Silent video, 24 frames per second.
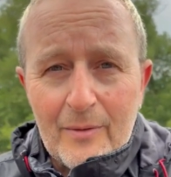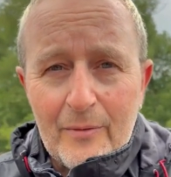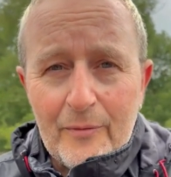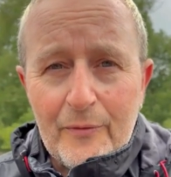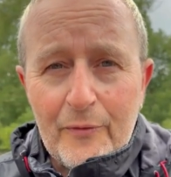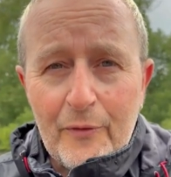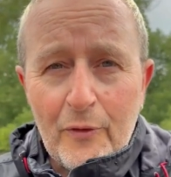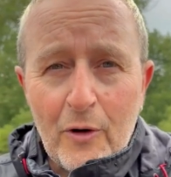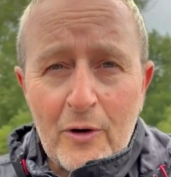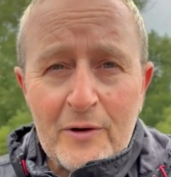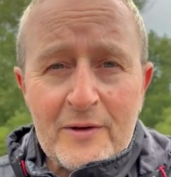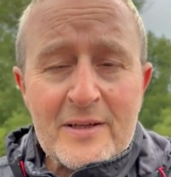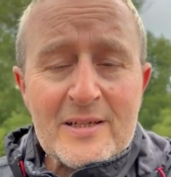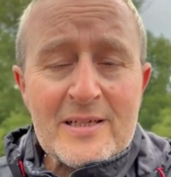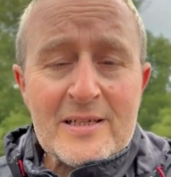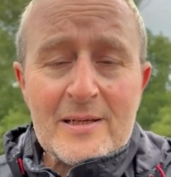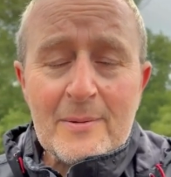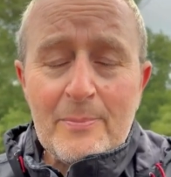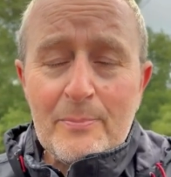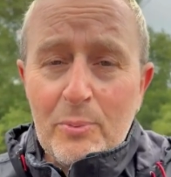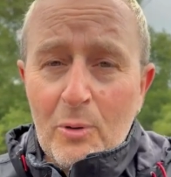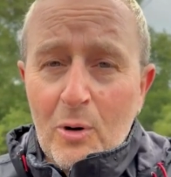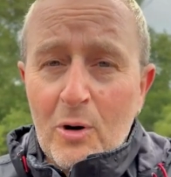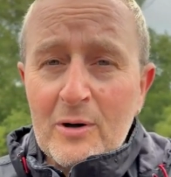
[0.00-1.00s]
for the
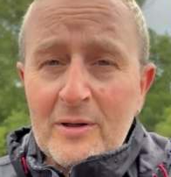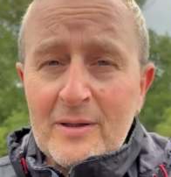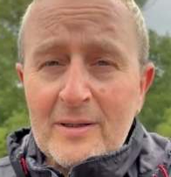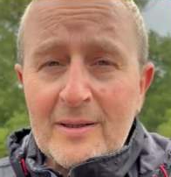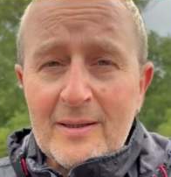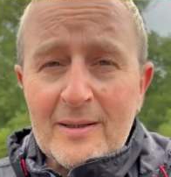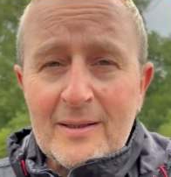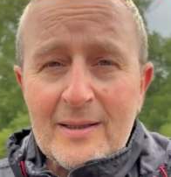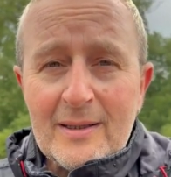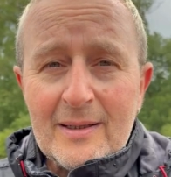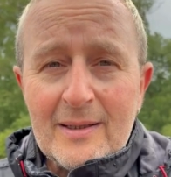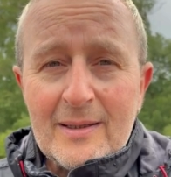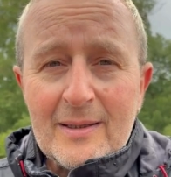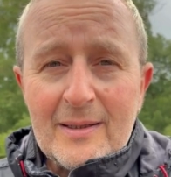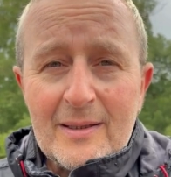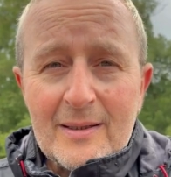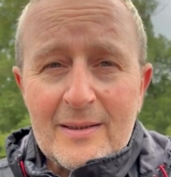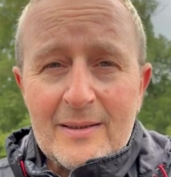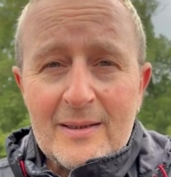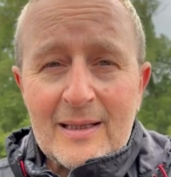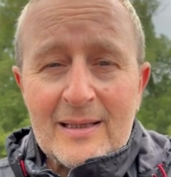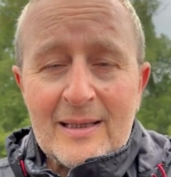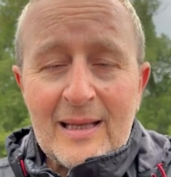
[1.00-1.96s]
support that